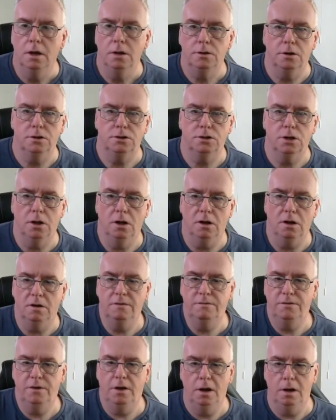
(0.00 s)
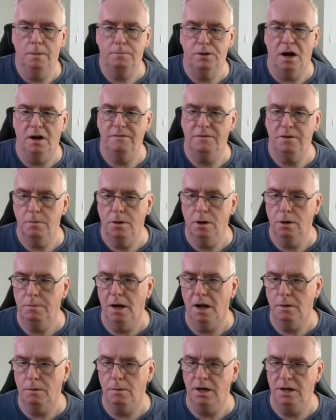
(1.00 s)
There's a lot of private
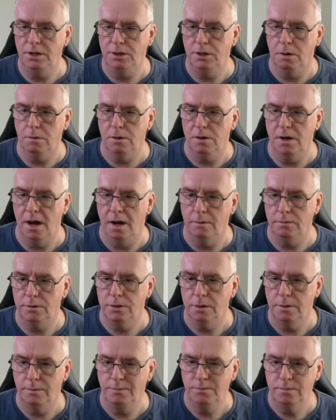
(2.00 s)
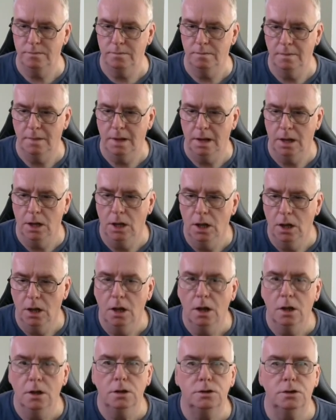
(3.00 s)
mobile radio around.
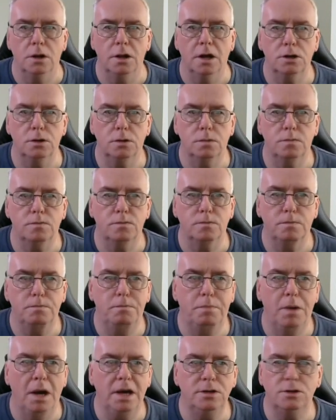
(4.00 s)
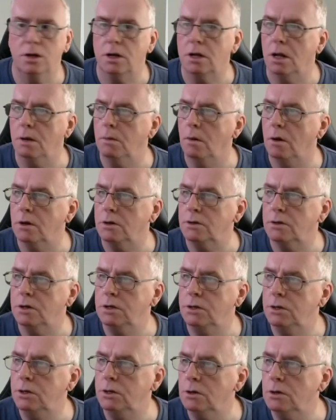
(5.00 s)
So that's basically what
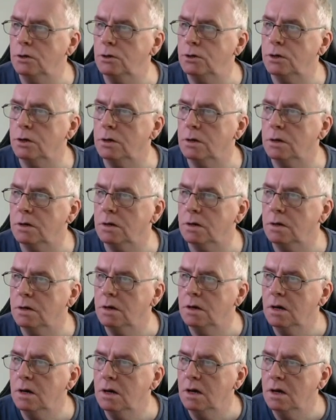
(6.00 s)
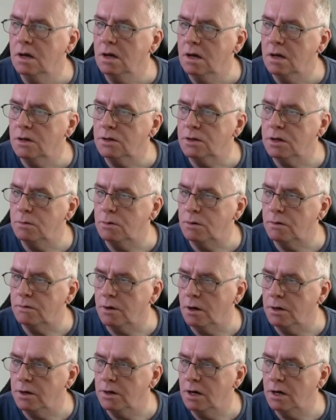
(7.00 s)
it does. I seem to
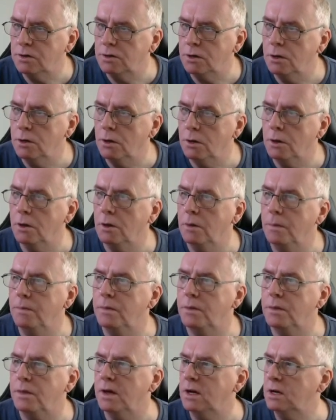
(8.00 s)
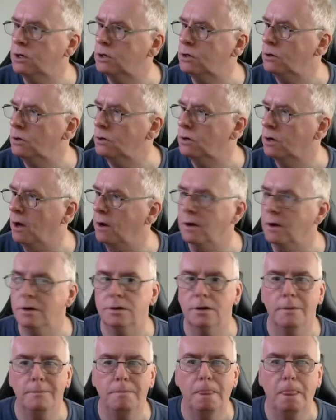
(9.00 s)
have got yet another thing stuck on
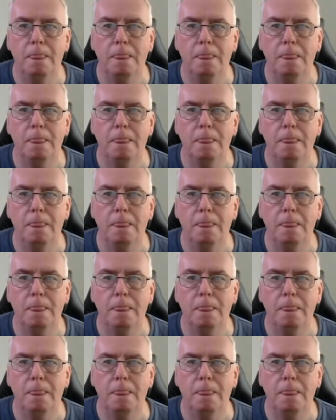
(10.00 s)
it.